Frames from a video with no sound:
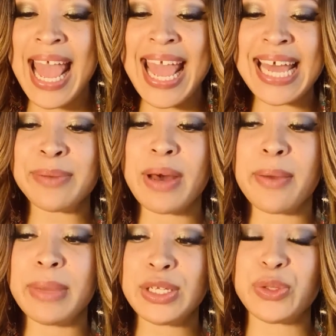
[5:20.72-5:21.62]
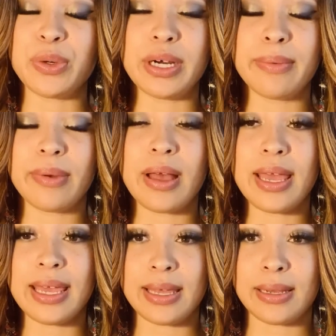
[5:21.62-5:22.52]
And my mentor
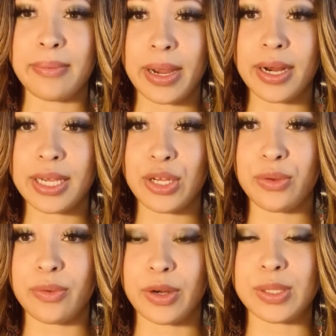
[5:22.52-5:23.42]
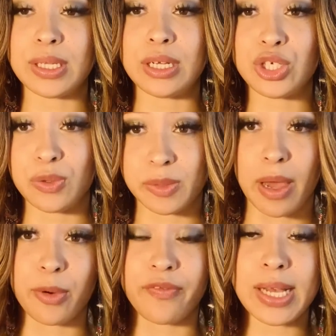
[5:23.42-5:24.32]
in American University, she was
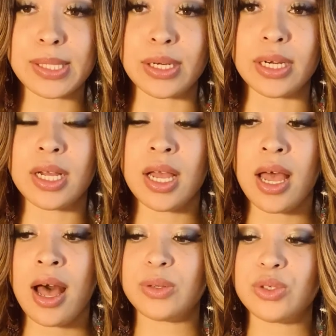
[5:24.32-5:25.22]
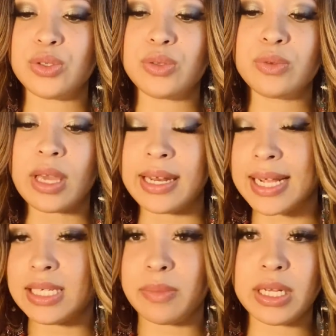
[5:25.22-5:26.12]
my professor,
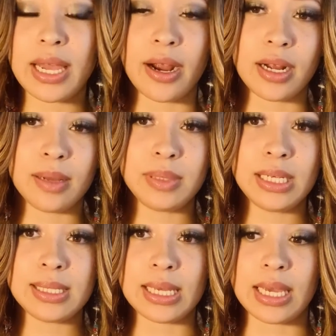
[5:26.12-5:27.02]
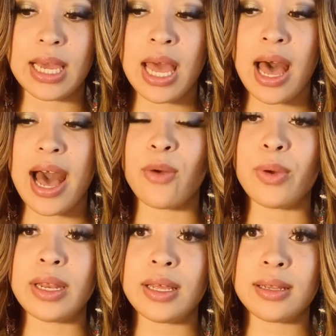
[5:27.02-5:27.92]
connected me to HeraHub DC. I
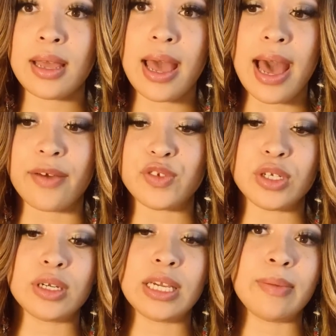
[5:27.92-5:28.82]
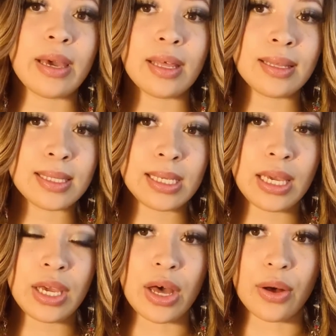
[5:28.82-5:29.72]
went in after emailing the
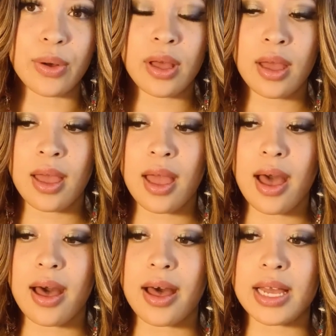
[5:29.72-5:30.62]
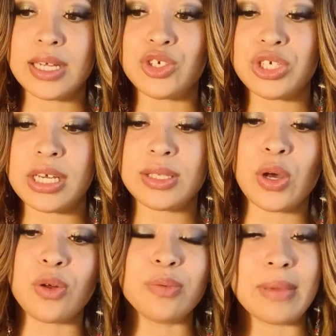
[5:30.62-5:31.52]
CEO, and she
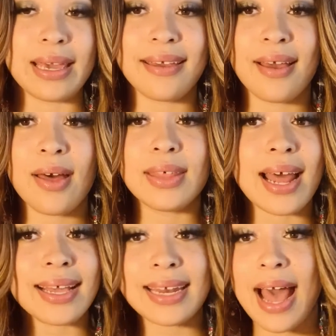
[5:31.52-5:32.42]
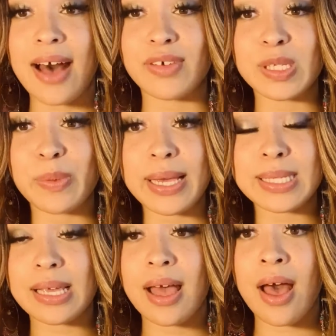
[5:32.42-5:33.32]
told me that I could have a space